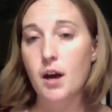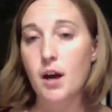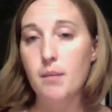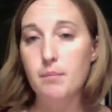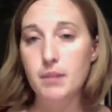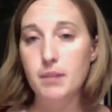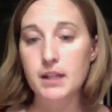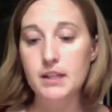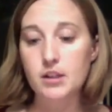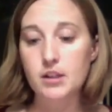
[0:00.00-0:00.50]

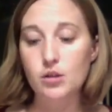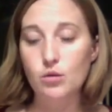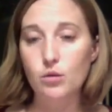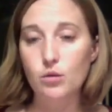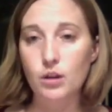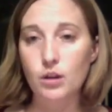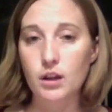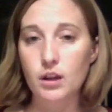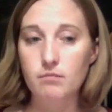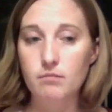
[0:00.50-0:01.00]
But
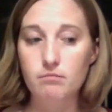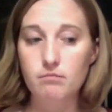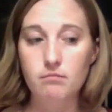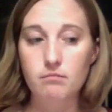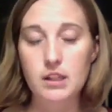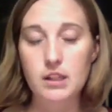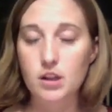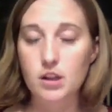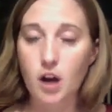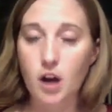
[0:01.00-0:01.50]

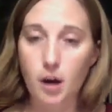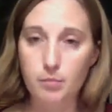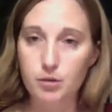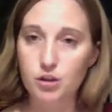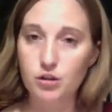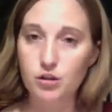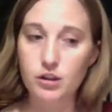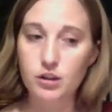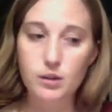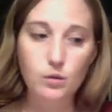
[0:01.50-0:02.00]
it's
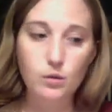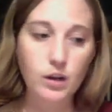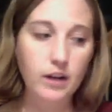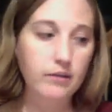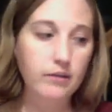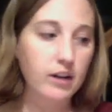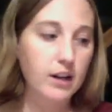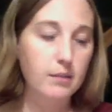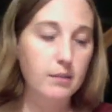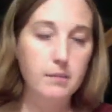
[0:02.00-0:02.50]
optional. It's what I
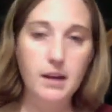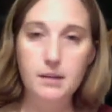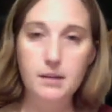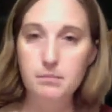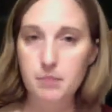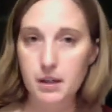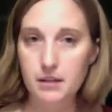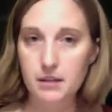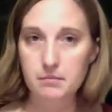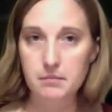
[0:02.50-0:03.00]
recommend,
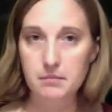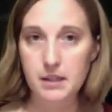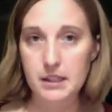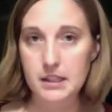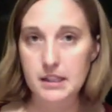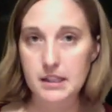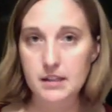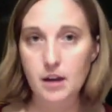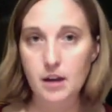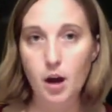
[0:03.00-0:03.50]
but
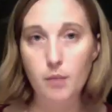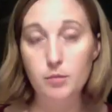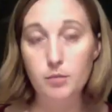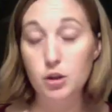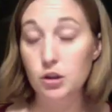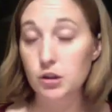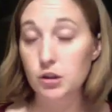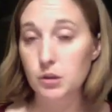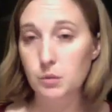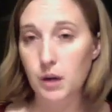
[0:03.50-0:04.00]
it's
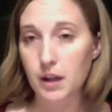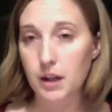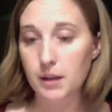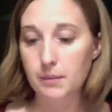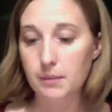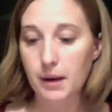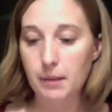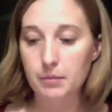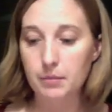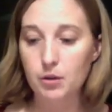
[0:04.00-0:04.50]
optional as well. I'm
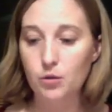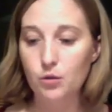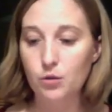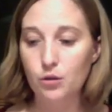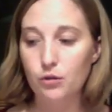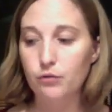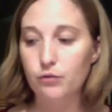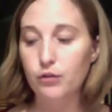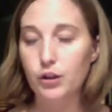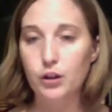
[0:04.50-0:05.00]
happy to
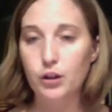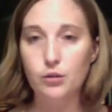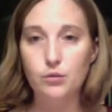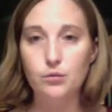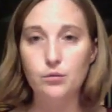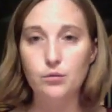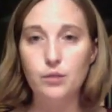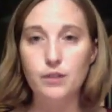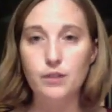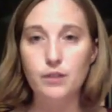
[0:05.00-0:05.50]
order for you
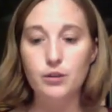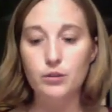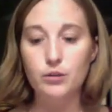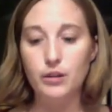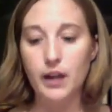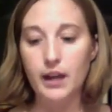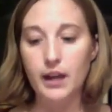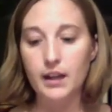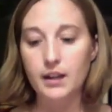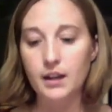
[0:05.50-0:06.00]
if you'd
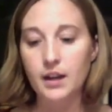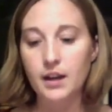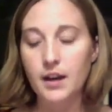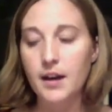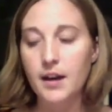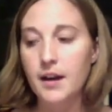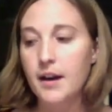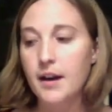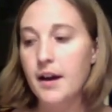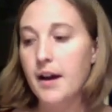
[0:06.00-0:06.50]
like.
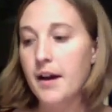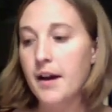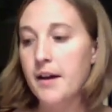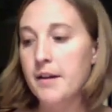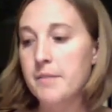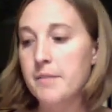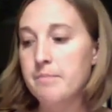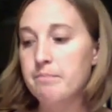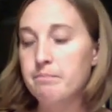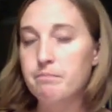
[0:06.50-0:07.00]

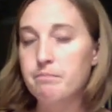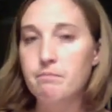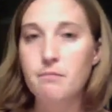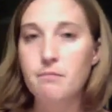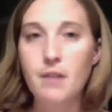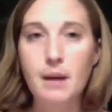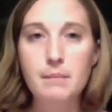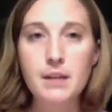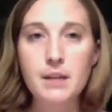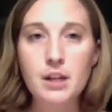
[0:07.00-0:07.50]

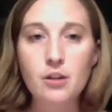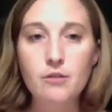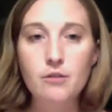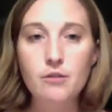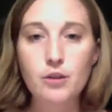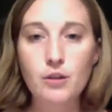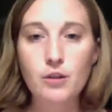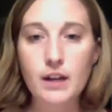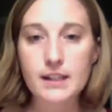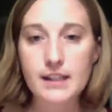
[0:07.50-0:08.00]
Let me know if
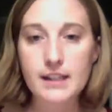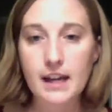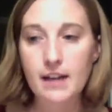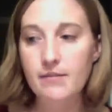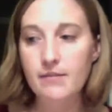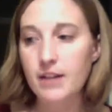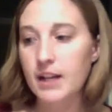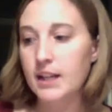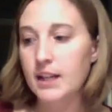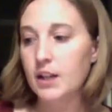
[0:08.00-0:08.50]
you guys have
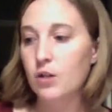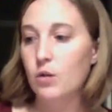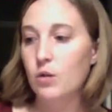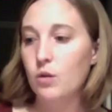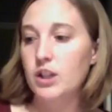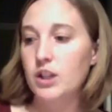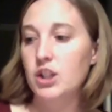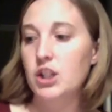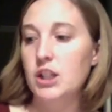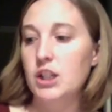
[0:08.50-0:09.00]
any
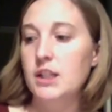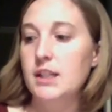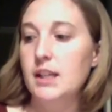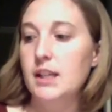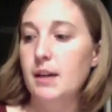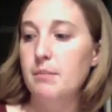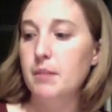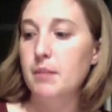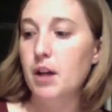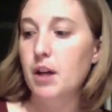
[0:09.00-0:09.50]
questions.
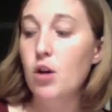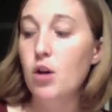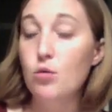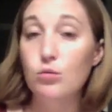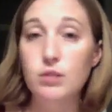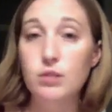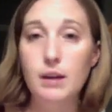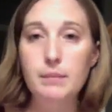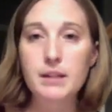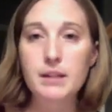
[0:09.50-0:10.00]

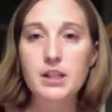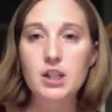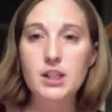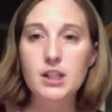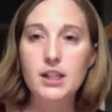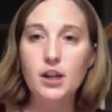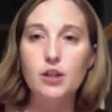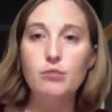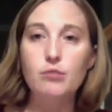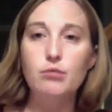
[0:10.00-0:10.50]
Let me just
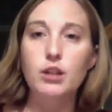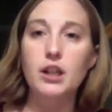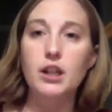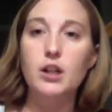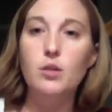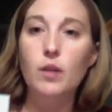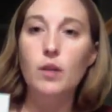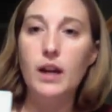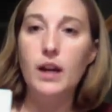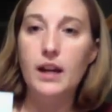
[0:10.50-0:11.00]
tell you really
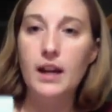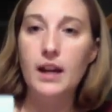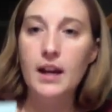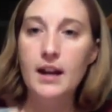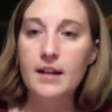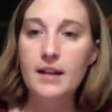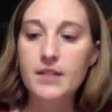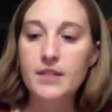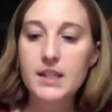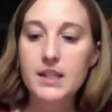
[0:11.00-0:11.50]
quick.
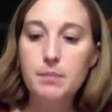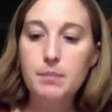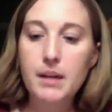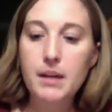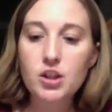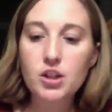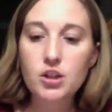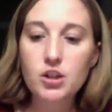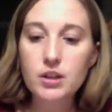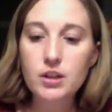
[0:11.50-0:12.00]
The
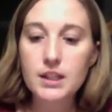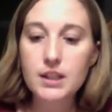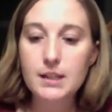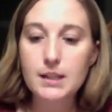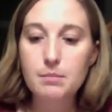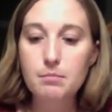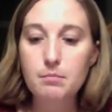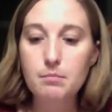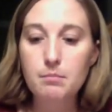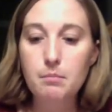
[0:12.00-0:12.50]
special this
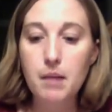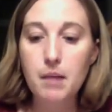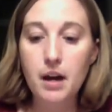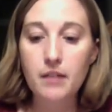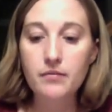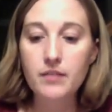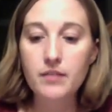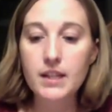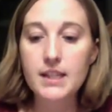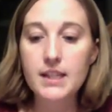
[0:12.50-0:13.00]

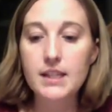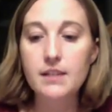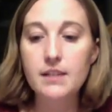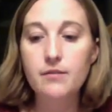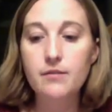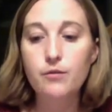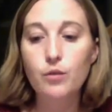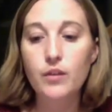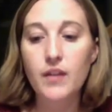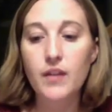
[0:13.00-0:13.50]
month is if
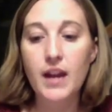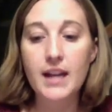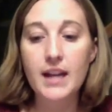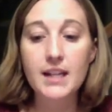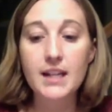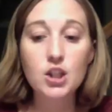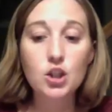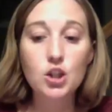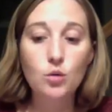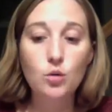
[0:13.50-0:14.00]
with
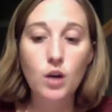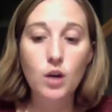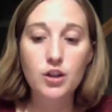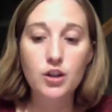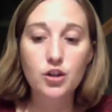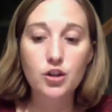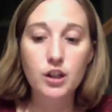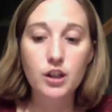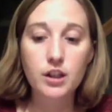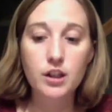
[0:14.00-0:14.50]
any
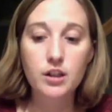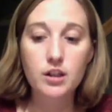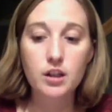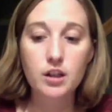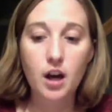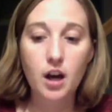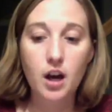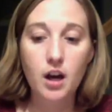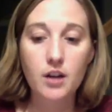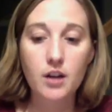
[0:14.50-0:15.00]

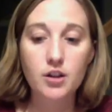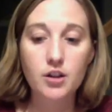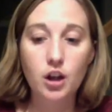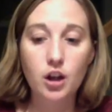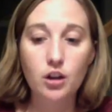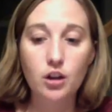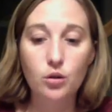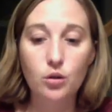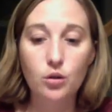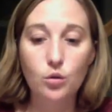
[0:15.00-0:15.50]

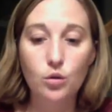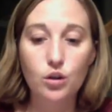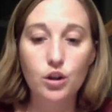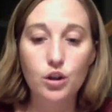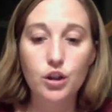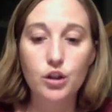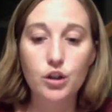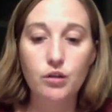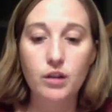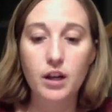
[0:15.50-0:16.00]
$200 order,
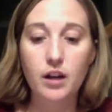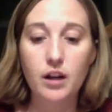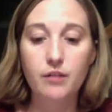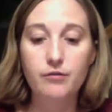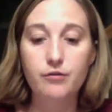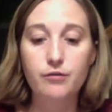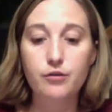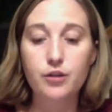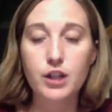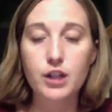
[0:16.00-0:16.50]
you get a
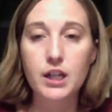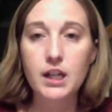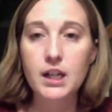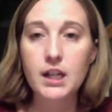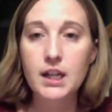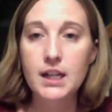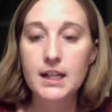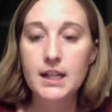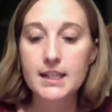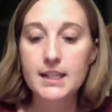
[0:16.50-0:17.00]
free
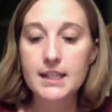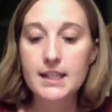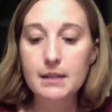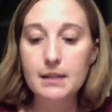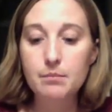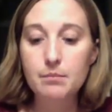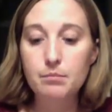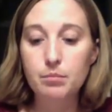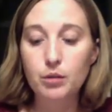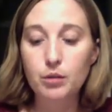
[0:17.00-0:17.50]

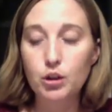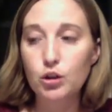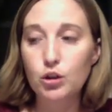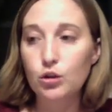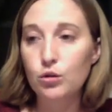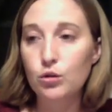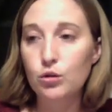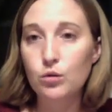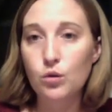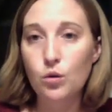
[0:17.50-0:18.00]
deep
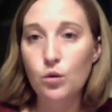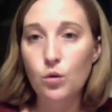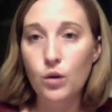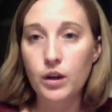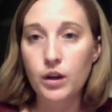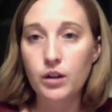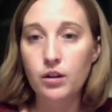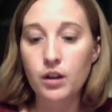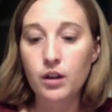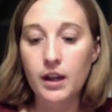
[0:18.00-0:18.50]
blue
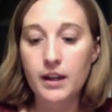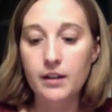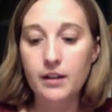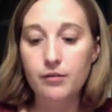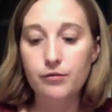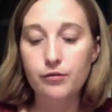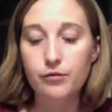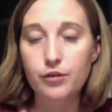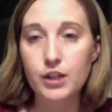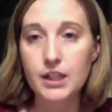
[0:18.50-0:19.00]
oil and a
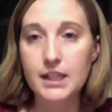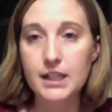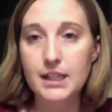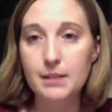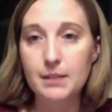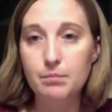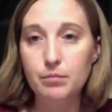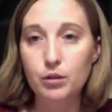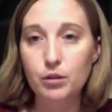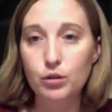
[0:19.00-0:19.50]
free
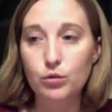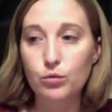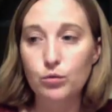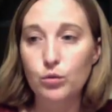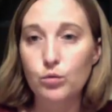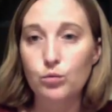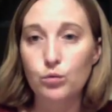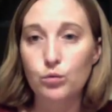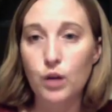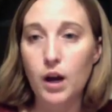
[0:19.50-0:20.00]
deep blue
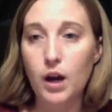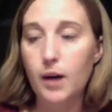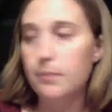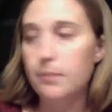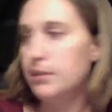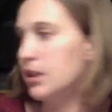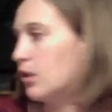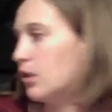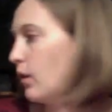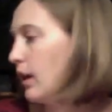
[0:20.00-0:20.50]
rub.
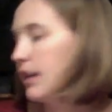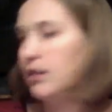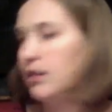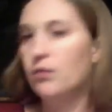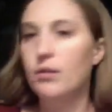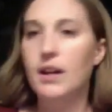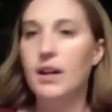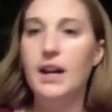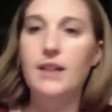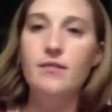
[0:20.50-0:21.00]
So I
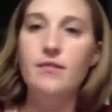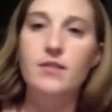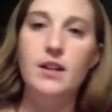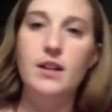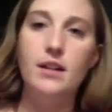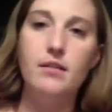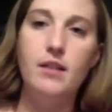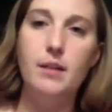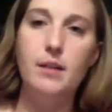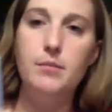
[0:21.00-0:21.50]
don't have that.
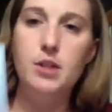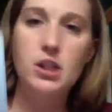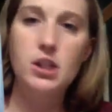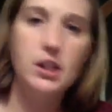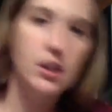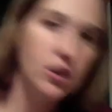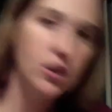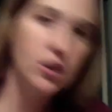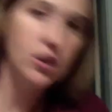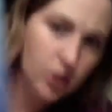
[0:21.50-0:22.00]
I'm just
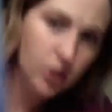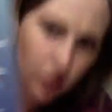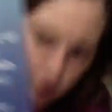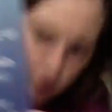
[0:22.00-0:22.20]
going to show